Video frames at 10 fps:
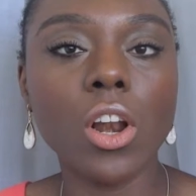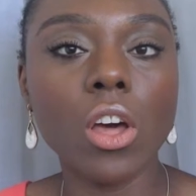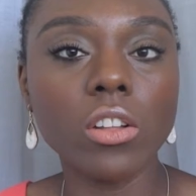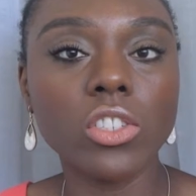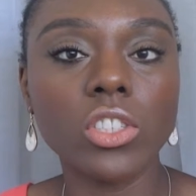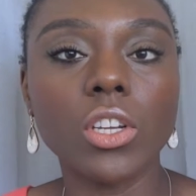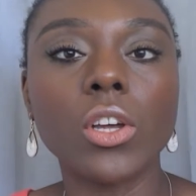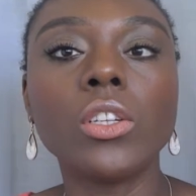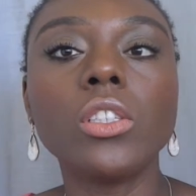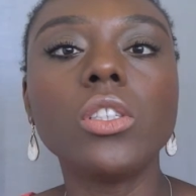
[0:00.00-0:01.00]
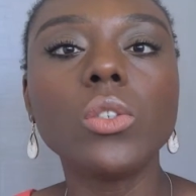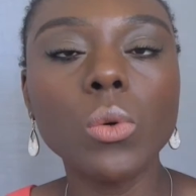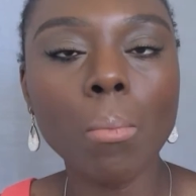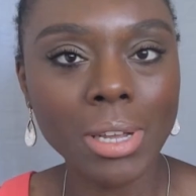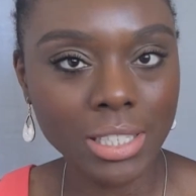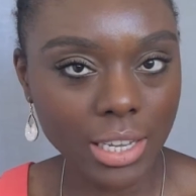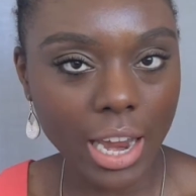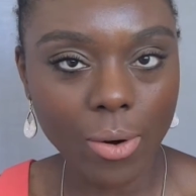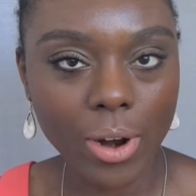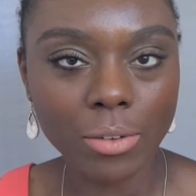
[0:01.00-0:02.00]
launched a new
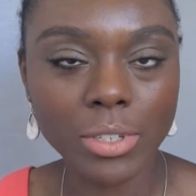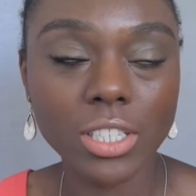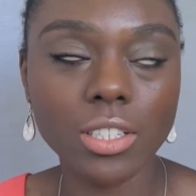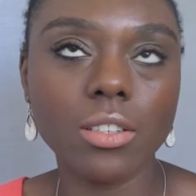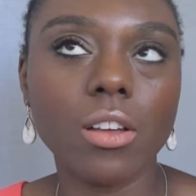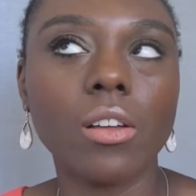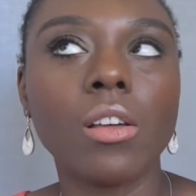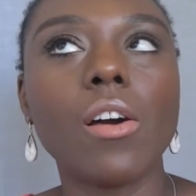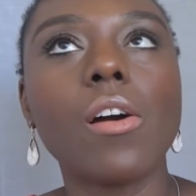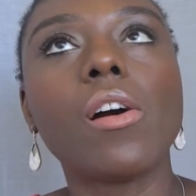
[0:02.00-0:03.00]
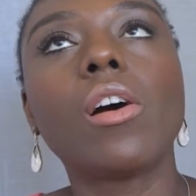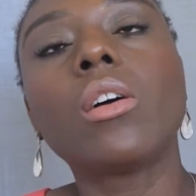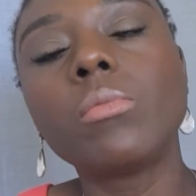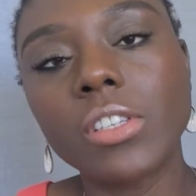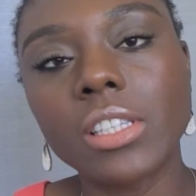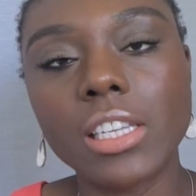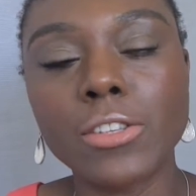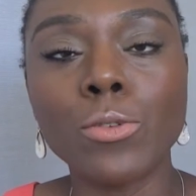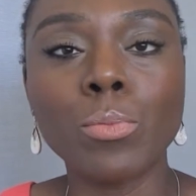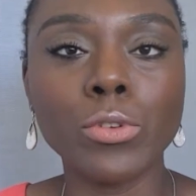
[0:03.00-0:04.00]
mascara, which is obviously
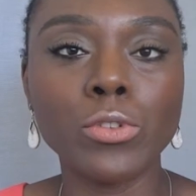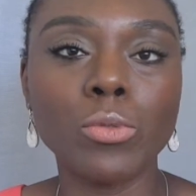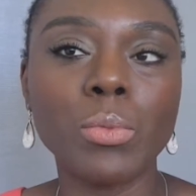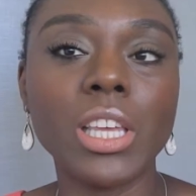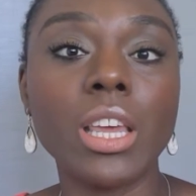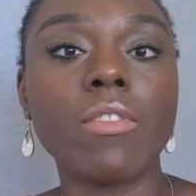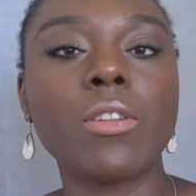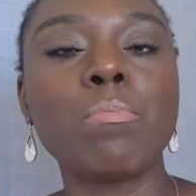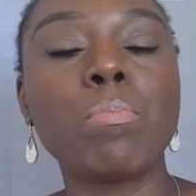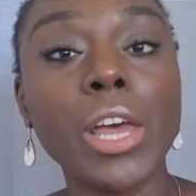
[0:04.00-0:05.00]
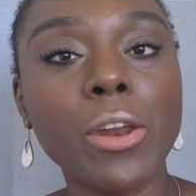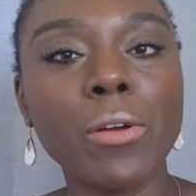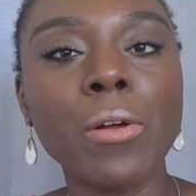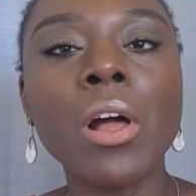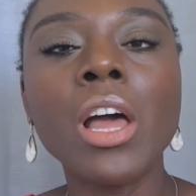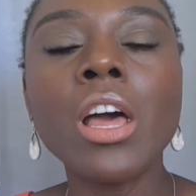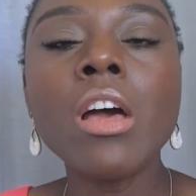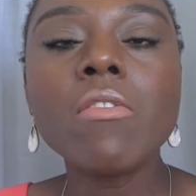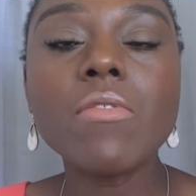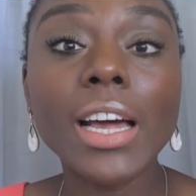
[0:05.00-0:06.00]
supposed to be even better
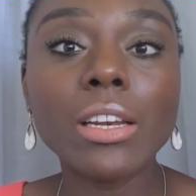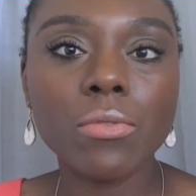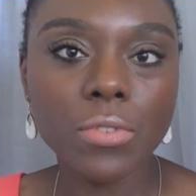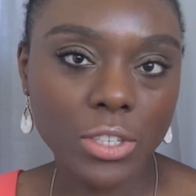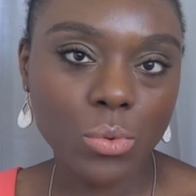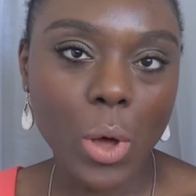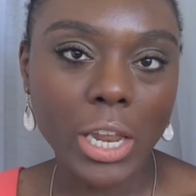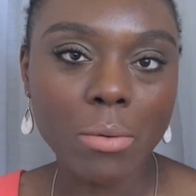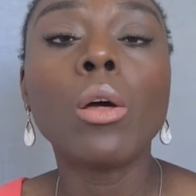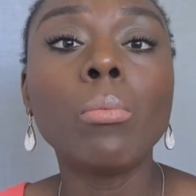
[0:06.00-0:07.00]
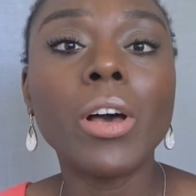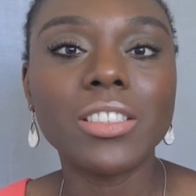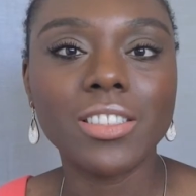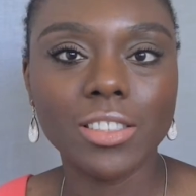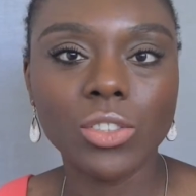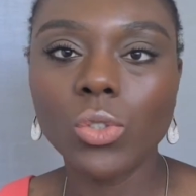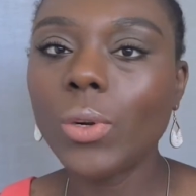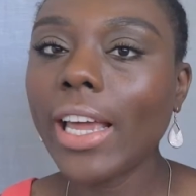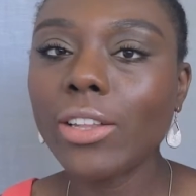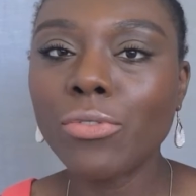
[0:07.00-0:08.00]
than this one, but too
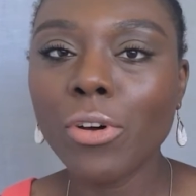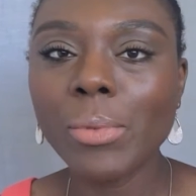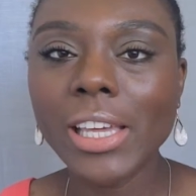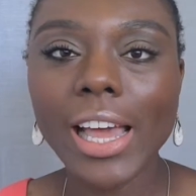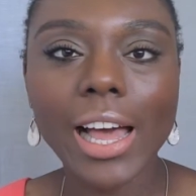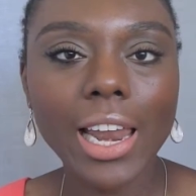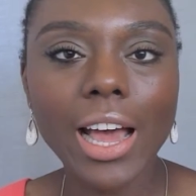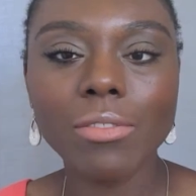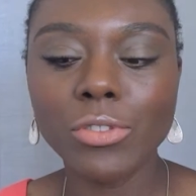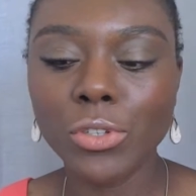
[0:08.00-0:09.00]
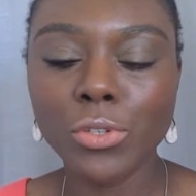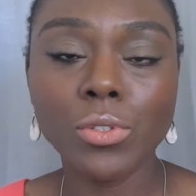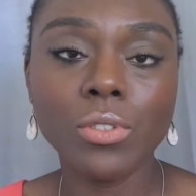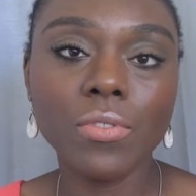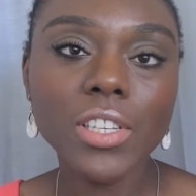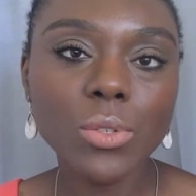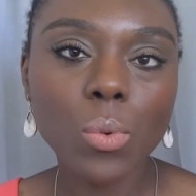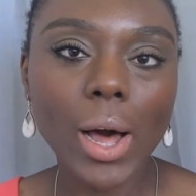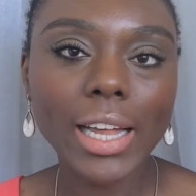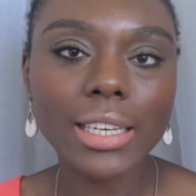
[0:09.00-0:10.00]
late for me. I'll have to use this
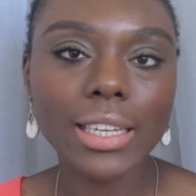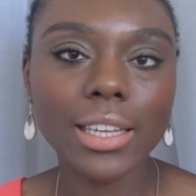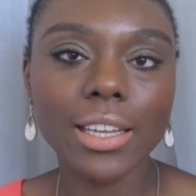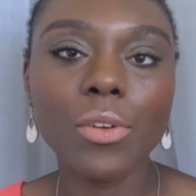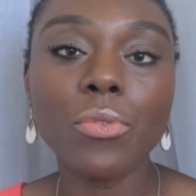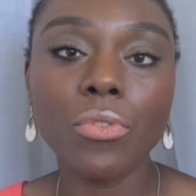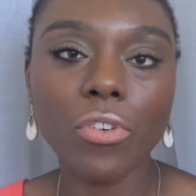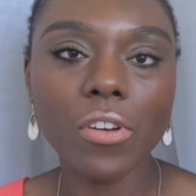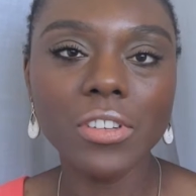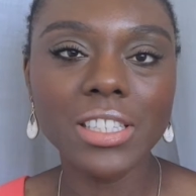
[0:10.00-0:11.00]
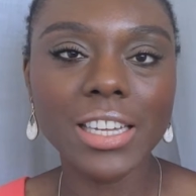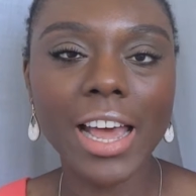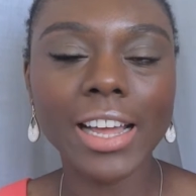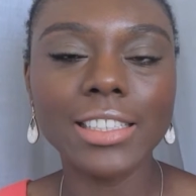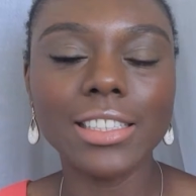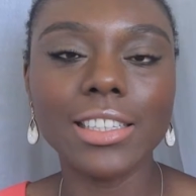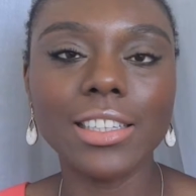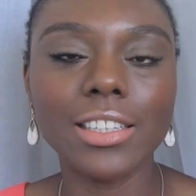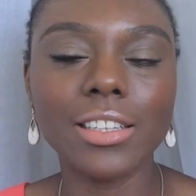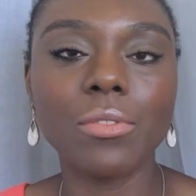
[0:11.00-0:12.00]
one first and
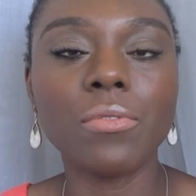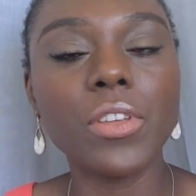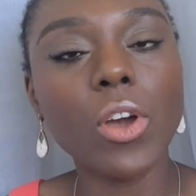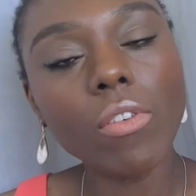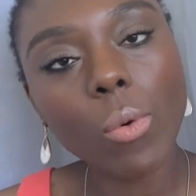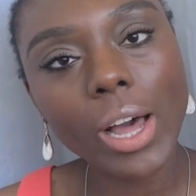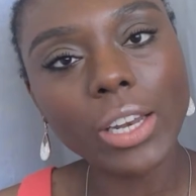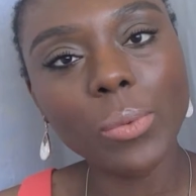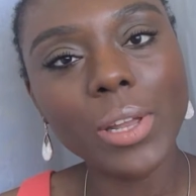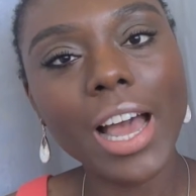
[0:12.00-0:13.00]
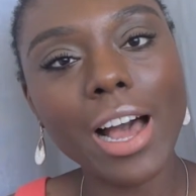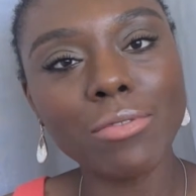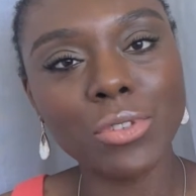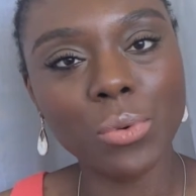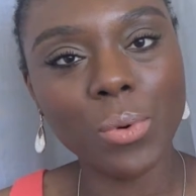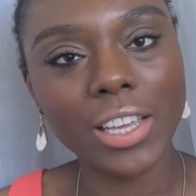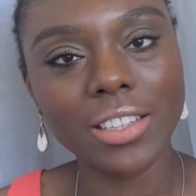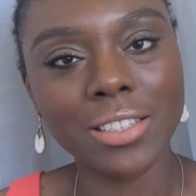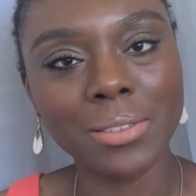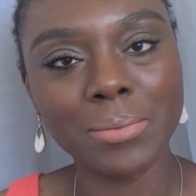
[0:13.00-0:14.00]
the other one will have to
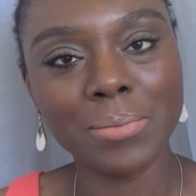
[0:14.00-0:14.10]
wait.